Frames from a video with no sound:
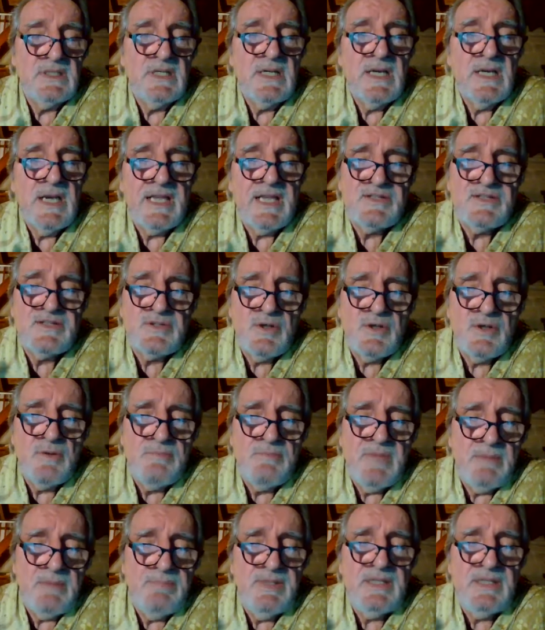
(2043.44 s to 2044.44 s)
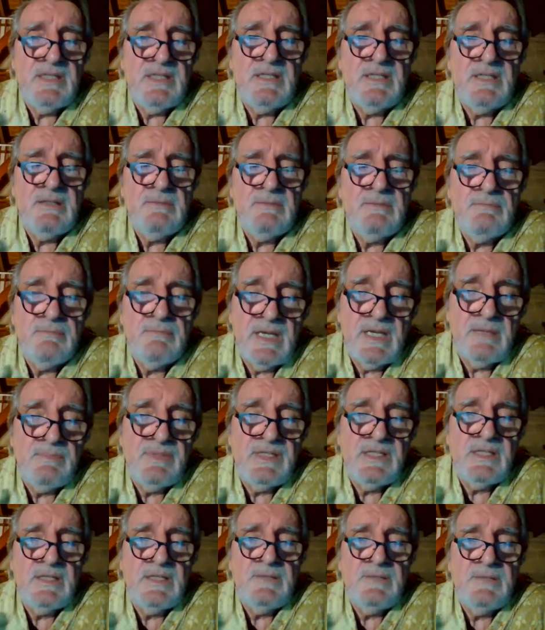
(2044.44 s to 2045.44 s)
And so
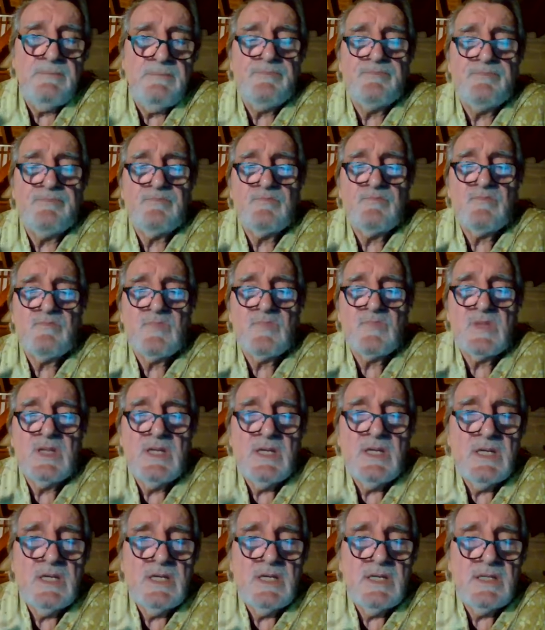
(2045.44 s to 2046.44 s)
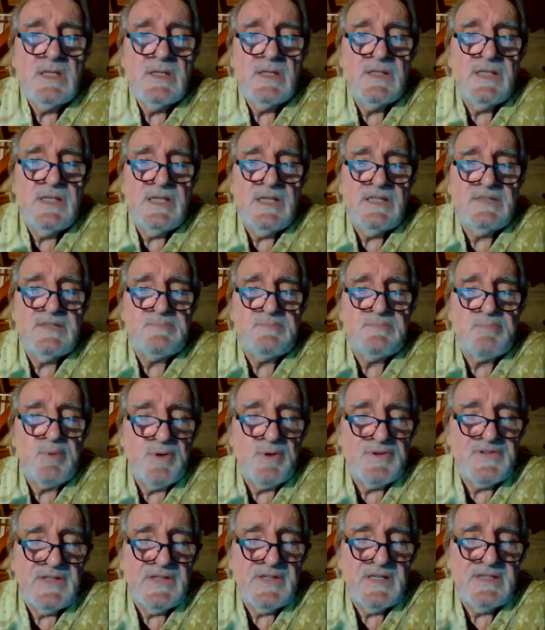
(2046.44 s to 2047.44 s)
maybe this
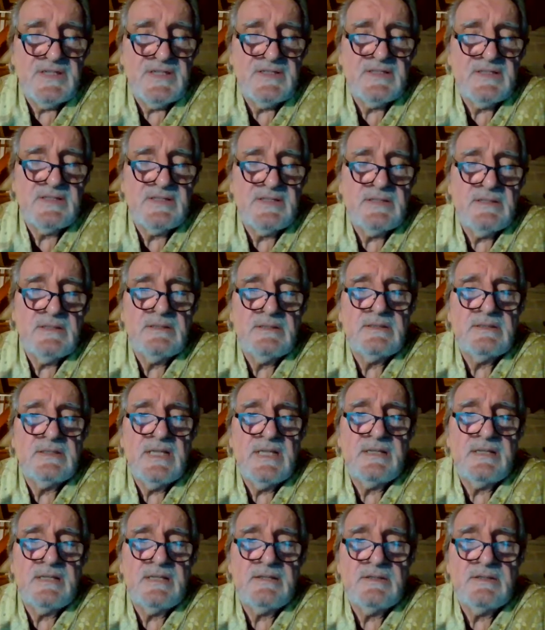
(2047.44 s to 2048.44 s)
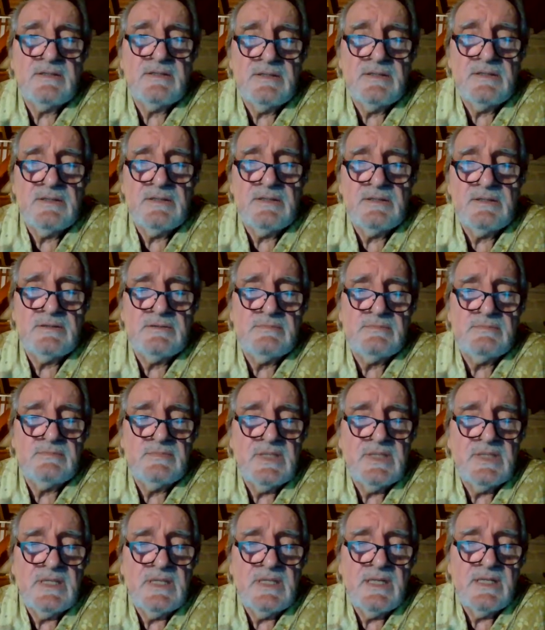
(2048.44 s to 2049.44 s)
process that
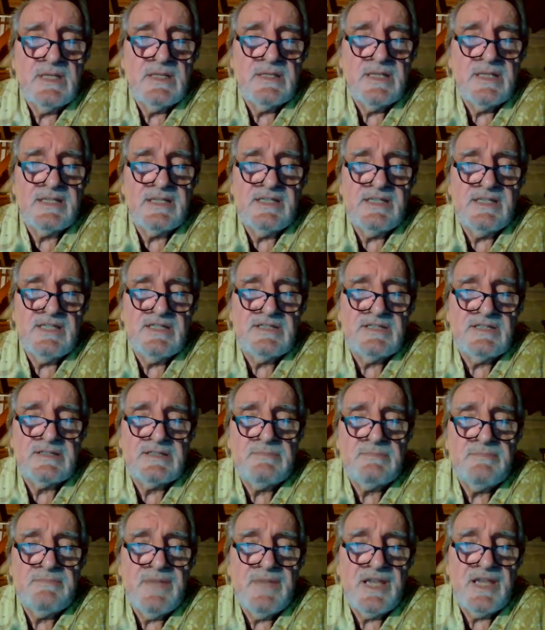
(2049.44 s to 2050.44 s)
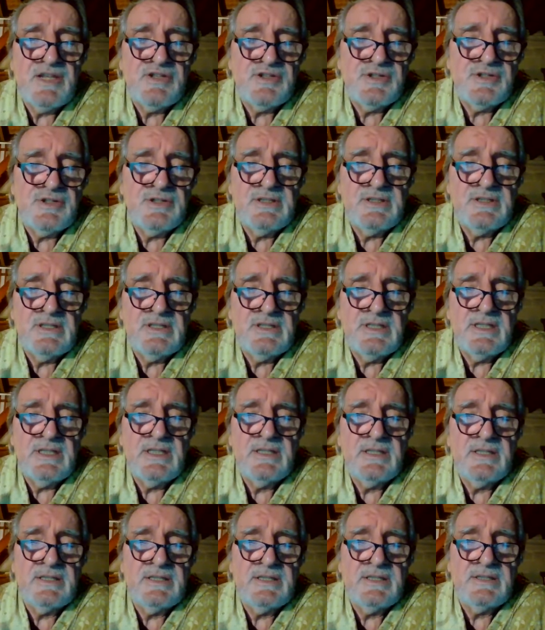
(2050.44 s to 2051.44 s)
is mentioned in
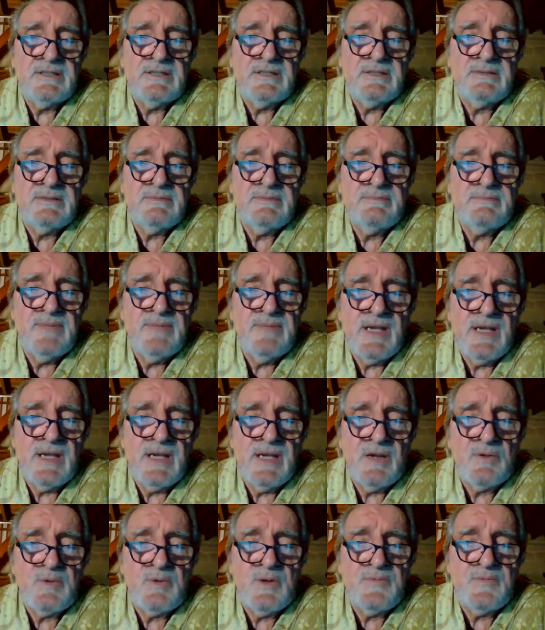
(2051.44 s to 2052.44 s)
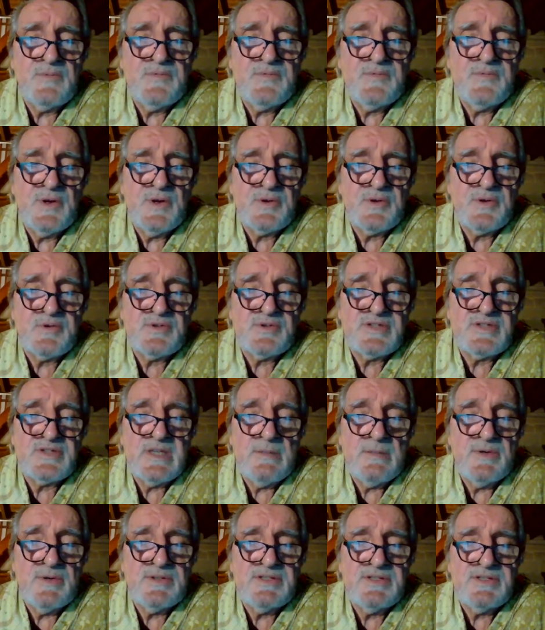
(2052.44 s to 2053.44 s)
the biography of
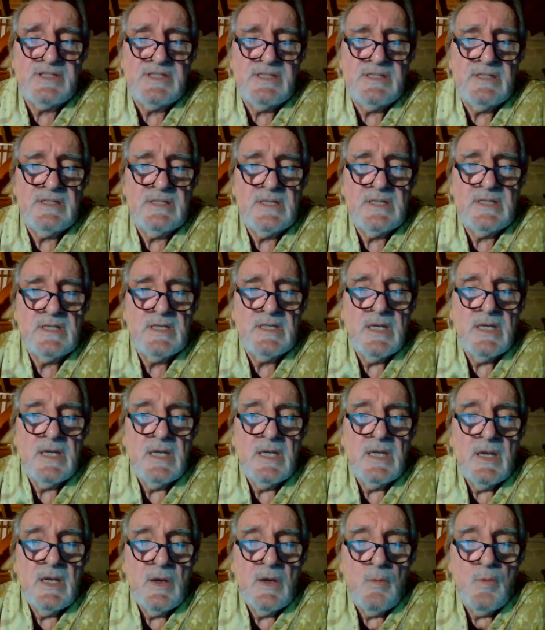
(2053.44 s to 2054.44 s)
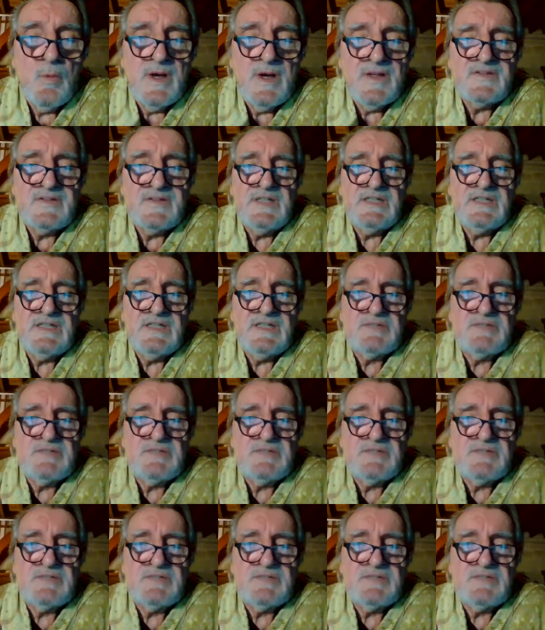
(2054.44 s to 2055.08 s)
Krishnamurti was this